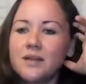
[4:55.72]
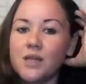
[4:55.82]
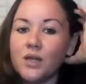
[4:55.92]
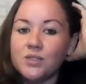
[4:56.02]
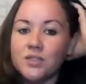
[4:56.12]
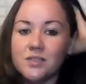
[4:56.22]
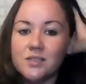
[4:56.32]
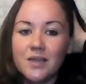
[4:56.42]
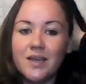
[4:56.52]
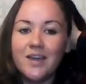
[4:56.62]
attention
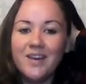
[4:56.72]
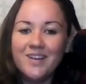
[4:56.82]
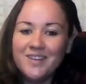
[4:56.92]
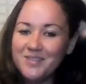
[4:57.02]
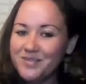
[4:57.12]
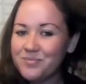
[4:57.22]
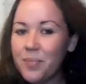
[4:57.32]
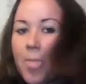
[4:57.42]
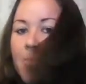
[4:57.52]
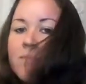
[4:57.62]
seeking.
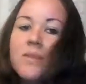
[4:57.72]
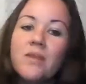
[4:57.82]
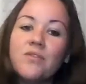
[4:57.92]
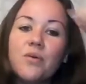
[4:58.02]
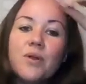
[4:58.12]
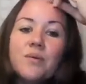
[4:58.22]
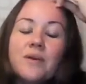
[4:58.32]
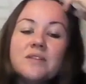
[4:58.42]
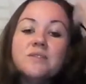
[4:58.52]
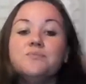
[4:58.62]
So
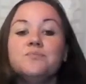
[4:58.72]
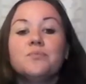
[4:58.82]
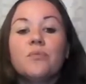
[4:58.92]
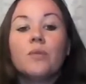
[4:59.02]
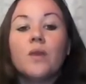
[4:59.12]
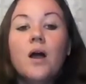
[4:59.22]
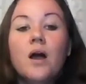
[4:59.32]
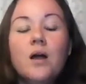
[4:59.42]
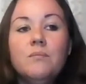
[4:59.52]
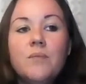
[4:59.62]
anyways,
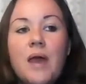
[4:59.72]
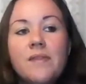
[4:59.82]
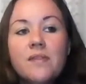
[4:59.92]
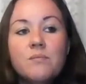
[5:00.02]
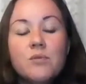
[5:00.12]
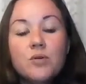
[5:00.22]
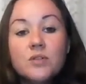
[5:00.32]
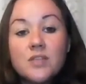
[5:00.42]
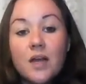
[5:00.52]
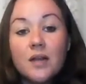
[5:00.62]
and the
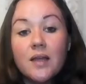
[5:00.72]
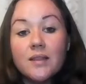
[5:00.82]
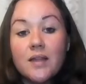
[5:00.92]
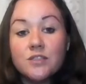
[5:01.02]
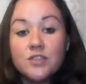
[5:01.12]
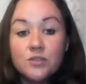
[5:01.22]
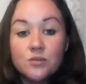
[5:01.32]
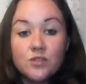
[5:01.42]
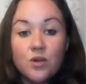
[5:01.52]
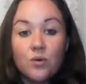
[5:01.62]
moon is of like that
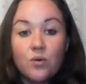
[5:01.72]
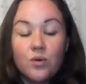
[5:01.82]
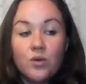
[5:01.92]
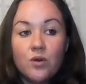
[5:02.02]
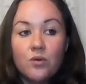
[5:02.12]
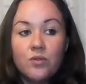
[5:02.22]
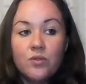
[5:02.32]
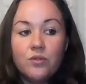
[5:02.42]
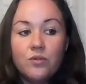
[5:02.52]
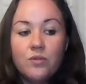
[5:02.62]
too. So,
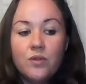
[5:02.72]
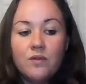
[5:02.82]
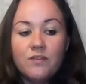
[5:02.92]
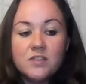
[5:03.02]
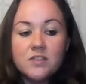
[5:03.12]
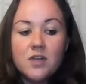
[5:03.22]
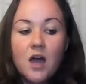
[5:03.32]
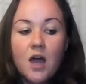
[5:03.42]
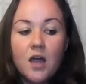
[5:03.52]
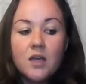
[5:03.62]
if it's
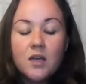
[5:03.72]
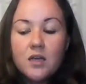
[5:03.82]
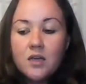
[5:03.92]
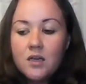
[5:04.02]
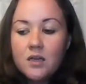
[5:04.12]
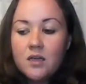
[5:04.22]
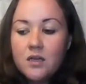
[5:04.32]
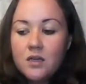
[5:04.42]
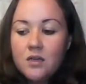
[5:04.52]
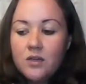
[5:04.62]
not
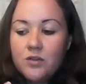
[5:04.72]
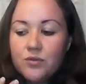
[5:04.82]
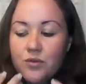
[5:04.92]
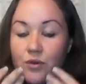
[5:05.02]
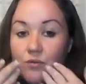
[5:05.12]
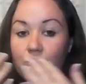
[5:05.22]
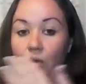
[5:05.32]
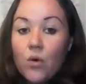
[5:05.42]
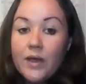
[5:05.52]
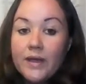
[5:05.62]
through your
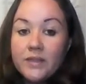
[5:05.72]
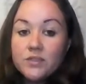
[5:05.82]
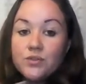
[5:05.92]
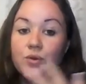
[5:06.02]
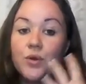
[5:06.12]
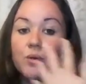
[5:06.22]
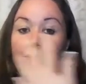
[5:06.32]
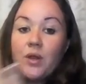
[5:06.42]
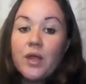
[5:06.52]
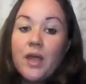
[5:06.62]
voice, through your
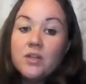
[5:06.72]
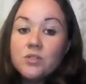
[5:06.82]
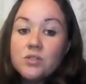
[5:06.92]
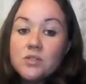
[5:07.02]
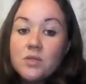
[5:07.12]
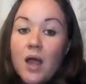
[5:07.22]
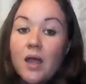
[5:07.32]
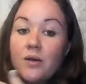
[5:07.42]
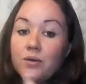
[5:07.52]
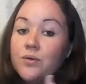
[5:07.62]
communication
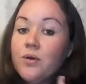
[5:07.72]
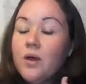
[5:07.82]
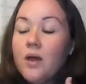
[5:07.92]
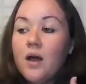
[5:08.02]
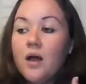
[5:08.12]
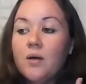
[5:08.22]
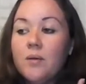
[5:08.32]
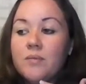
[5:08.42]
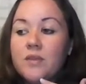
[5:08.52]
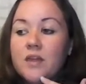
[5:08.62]
style,
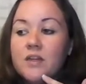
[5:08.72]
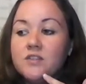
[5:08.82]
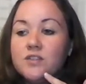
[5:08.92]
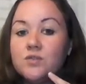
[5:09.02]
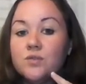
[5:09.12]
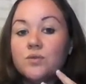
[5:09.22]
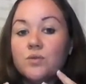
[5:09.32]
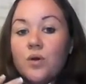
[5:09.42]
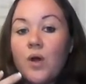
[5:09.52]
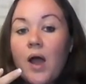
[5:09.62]
then it's
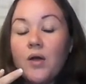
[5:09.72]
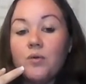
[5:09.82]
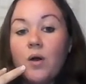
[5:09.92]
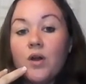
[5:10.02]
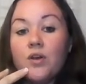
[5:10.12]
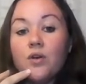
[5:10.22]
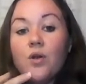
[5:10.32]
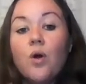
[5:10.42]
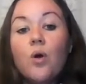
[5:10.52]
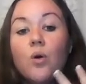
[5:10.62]
through how you are in your
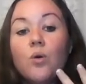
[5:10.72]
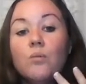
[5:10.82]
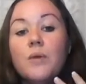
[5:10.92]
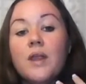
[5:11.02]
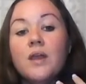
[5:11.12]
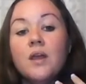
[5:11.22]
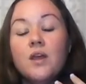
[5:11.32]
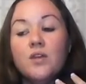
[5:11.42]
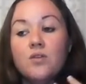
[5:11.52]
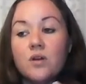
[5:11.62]
home and
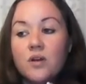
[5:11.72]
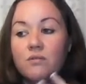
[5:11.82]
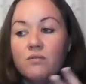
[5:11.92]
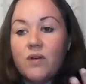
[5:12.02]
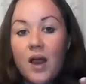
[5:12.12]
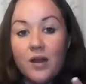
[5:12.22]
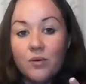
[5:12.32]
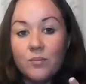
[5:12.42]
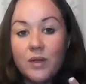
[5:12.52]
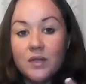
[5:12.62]
your
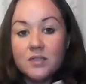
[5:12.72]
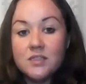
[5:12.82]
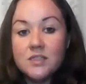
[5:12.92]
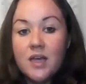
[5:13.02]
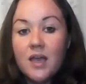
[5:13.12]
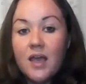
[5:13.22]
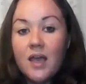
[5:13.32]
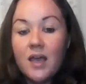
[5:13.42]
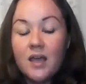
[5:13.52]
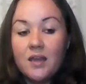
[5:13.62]
environment,
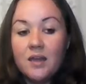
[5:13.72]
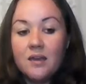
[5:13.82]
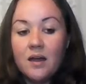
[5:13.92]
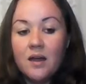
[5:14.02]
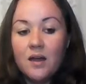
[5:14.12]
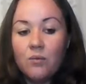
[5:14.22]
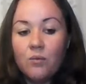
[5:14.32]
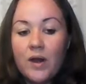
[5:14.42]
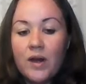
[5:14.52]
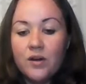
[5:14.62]
and
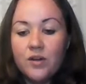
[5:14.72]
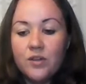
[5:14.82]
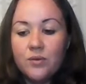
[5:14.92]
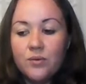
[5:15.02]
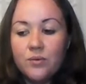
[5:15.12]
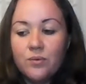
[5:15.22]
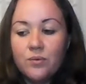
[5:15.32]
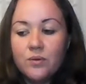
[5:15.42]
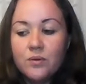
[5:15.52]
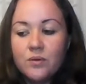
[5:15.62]
where
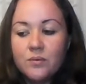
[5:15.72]
you